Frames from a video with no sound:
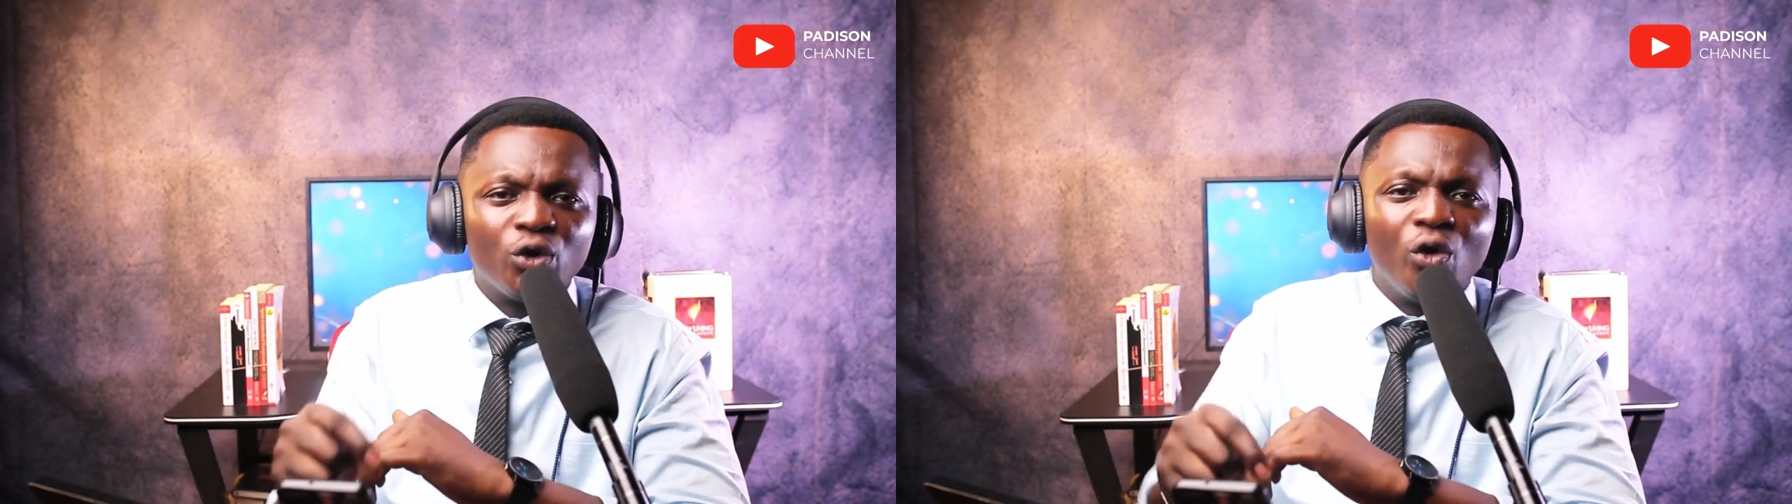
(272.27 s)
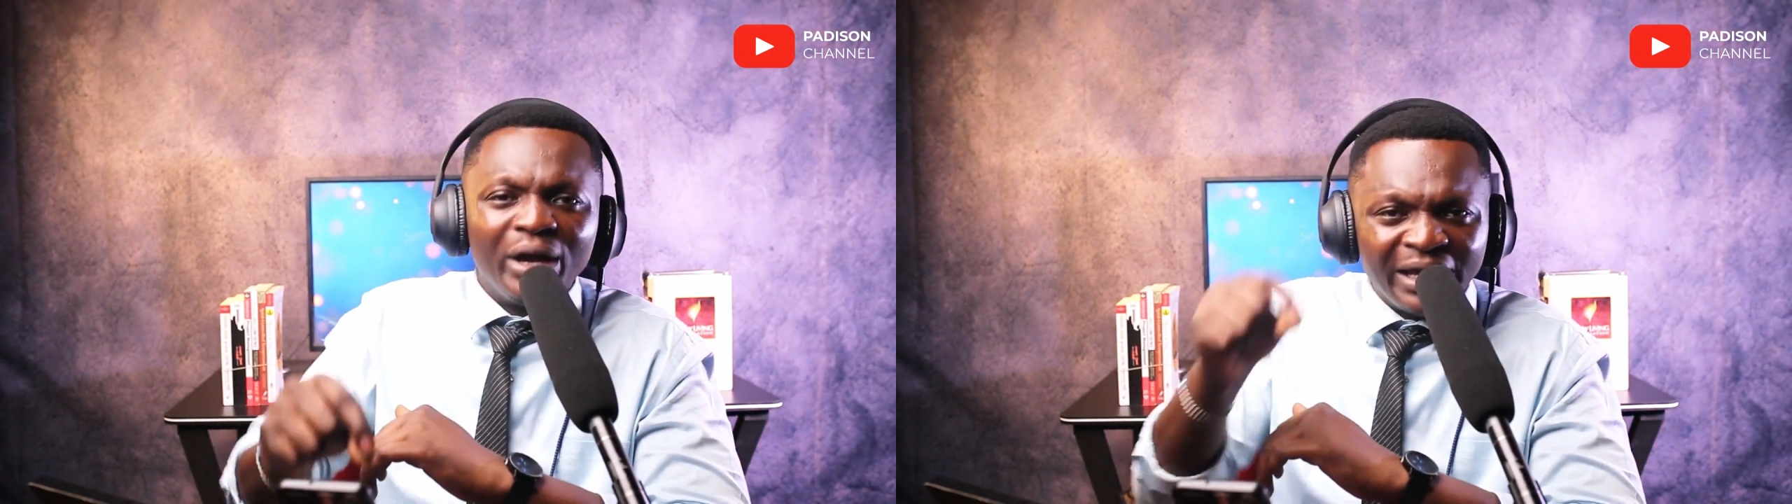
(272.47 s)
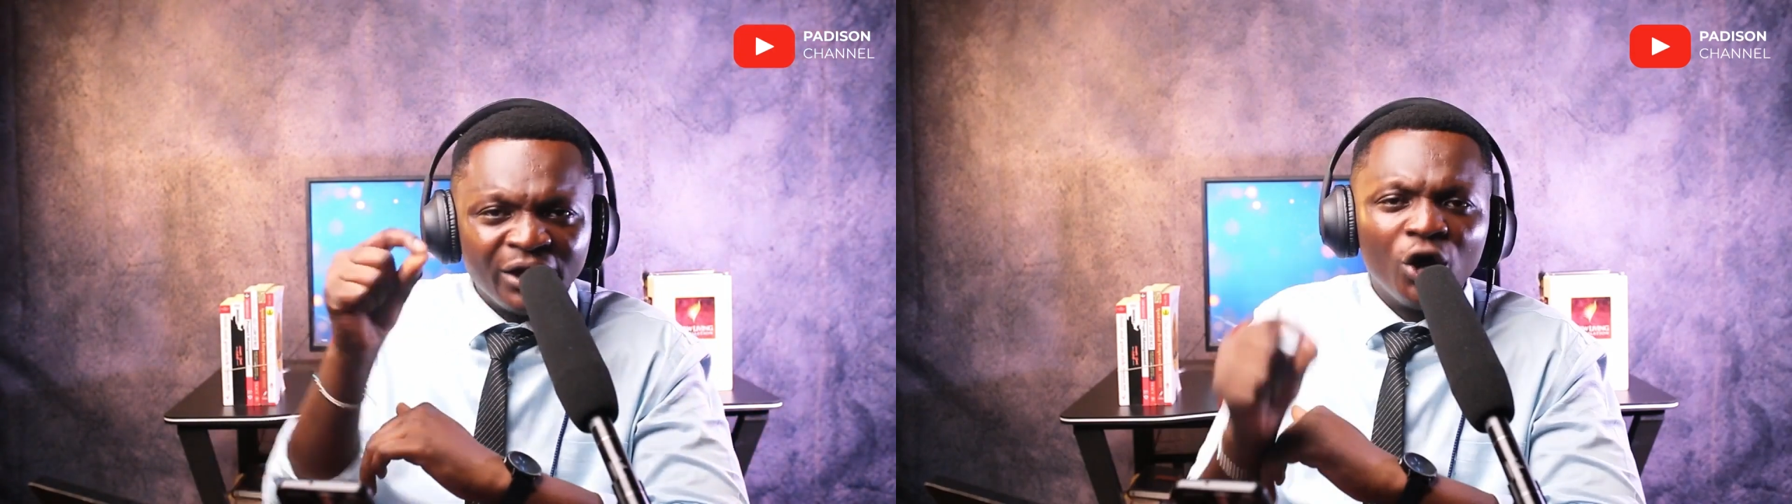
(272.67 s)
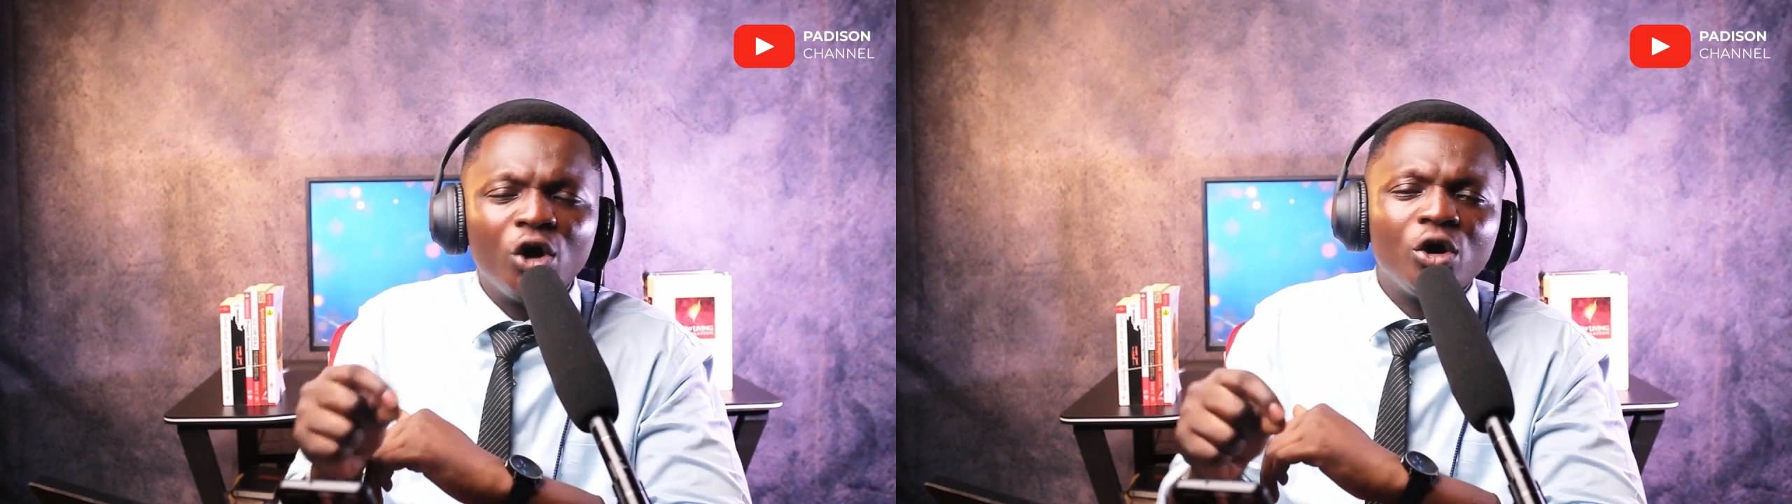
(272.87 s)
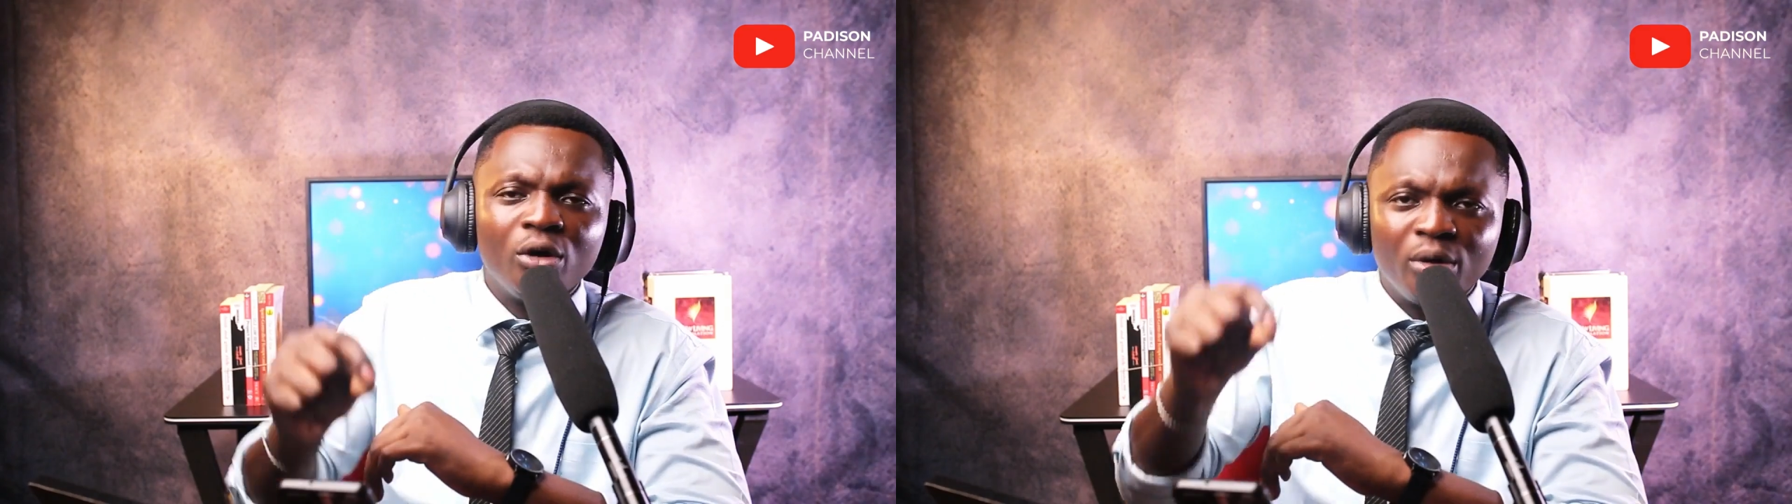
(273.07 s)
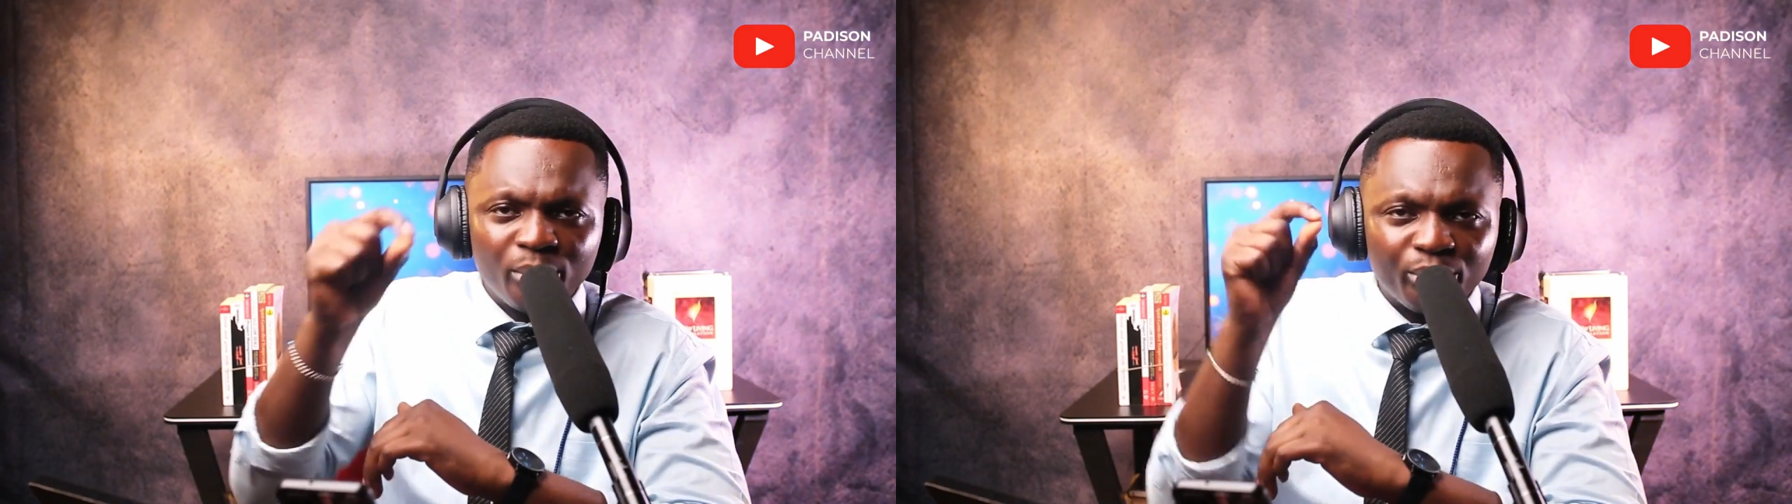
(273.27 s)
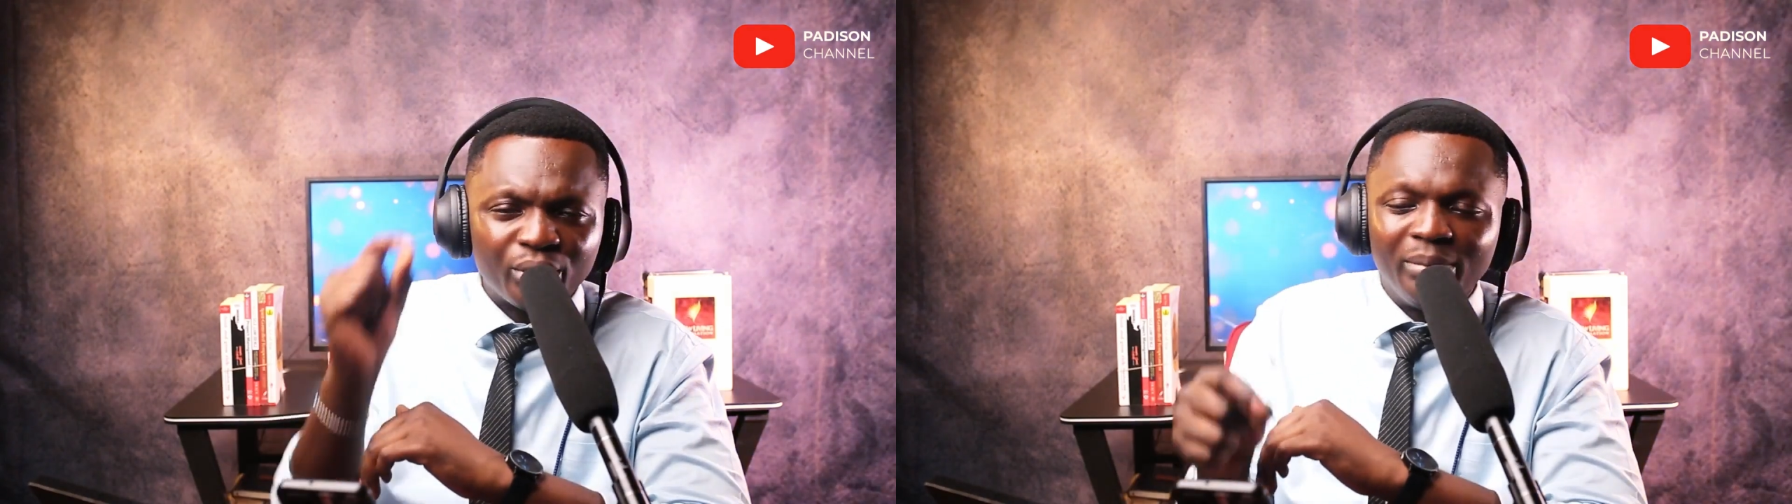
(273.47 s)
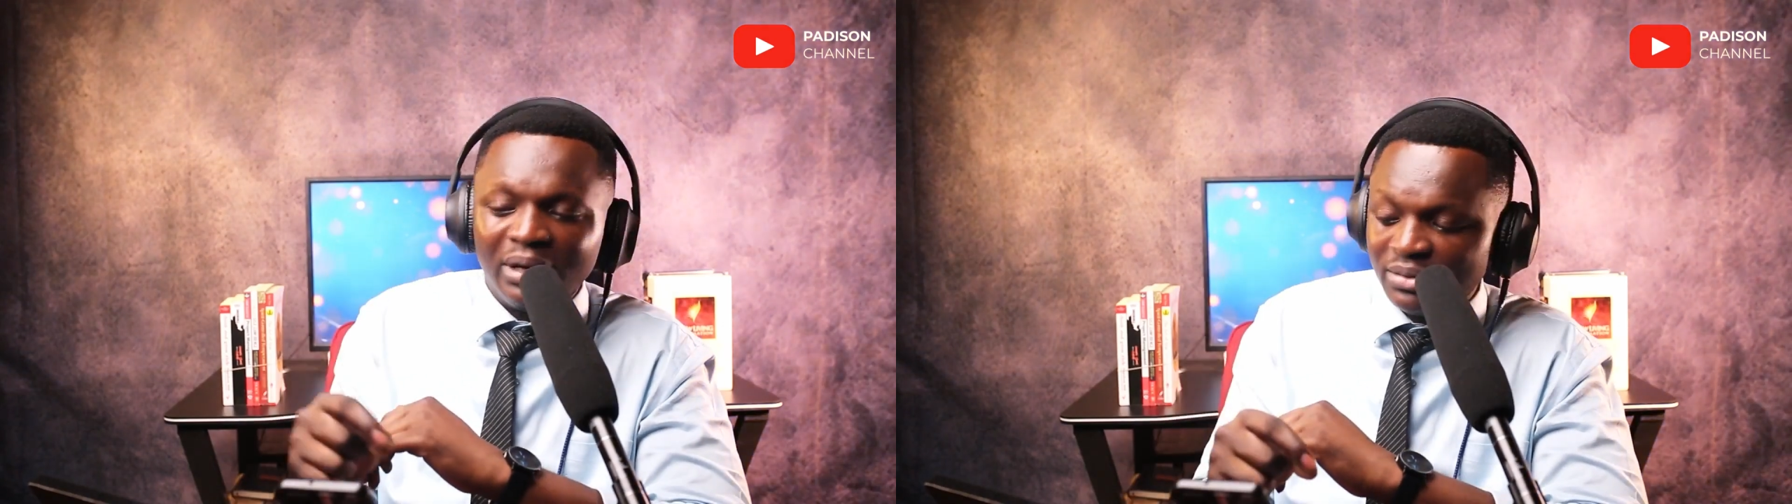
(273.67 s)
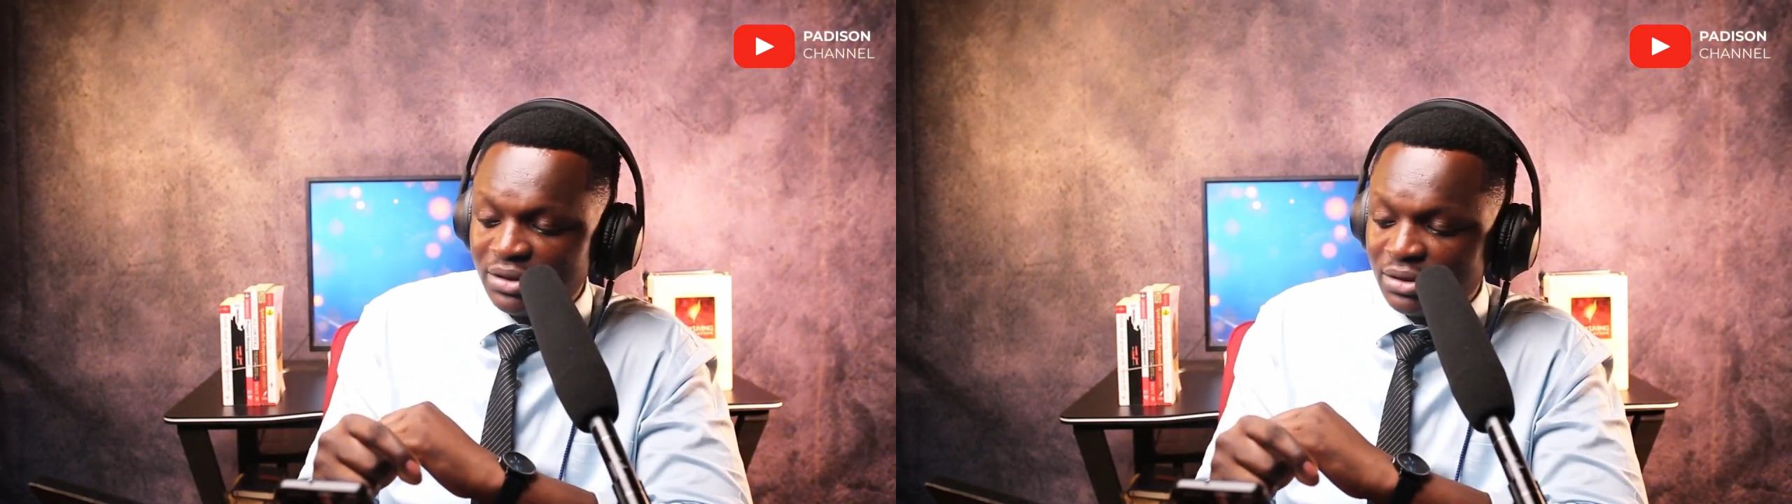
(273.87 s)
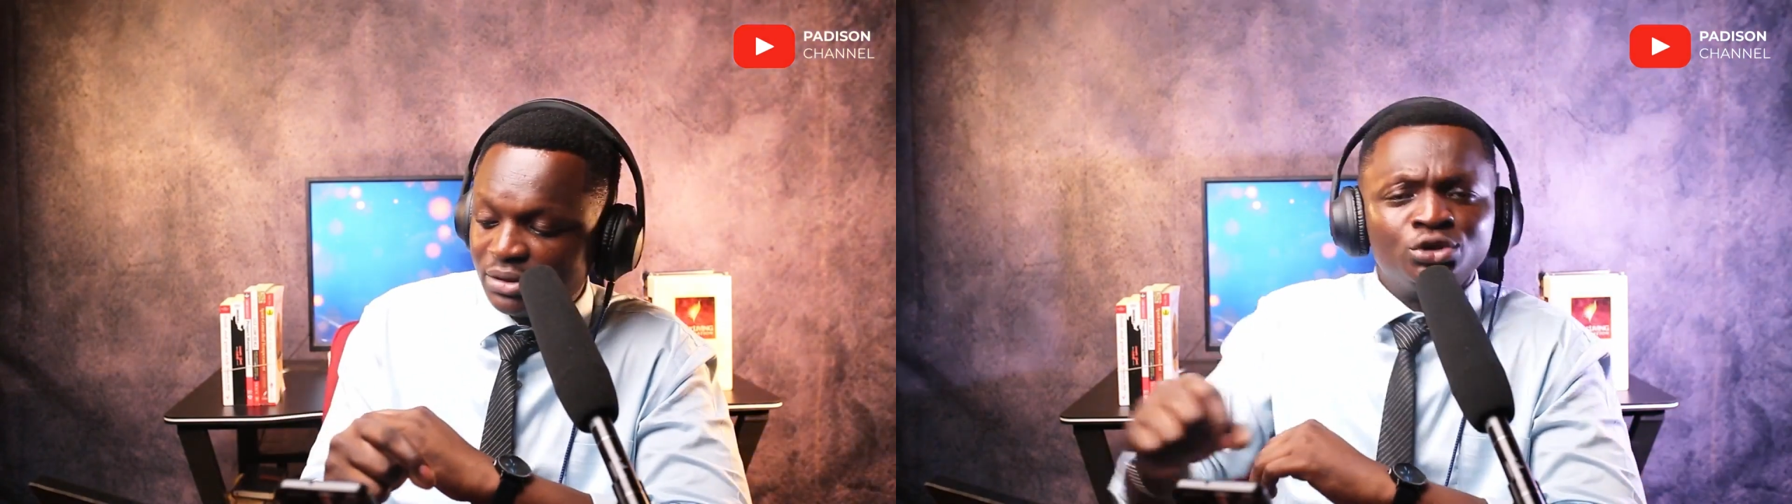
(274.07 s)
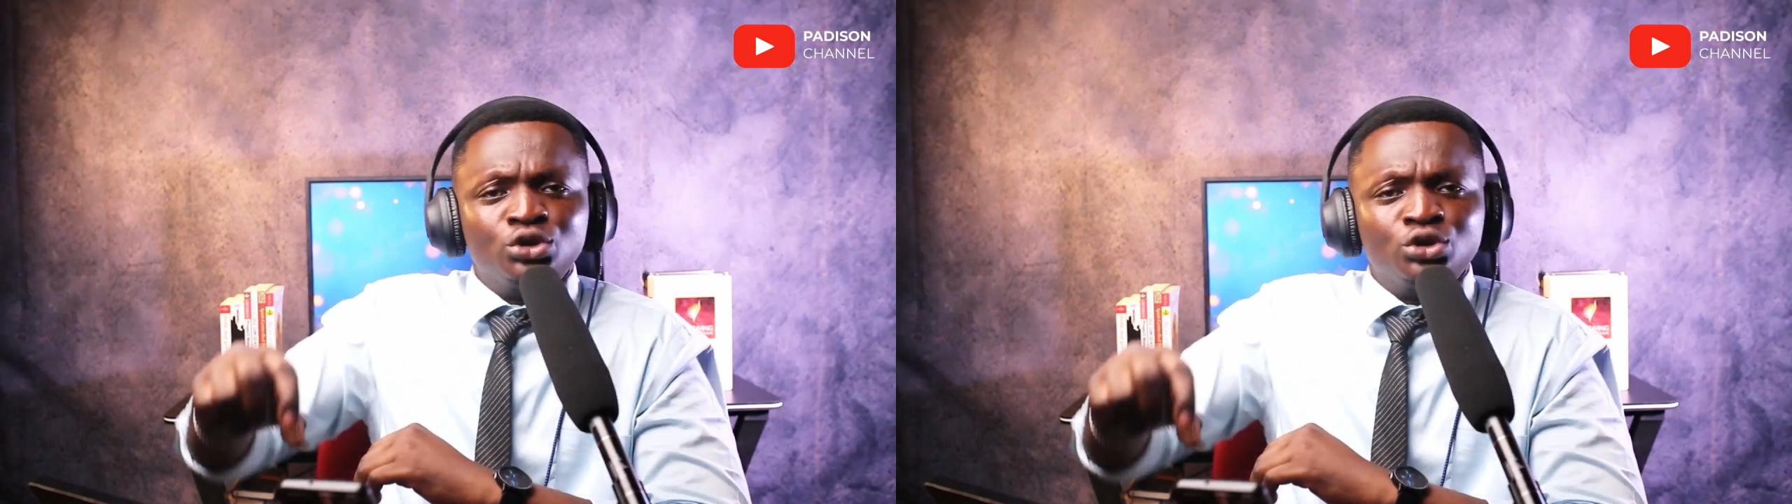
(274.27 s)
or ignore problems.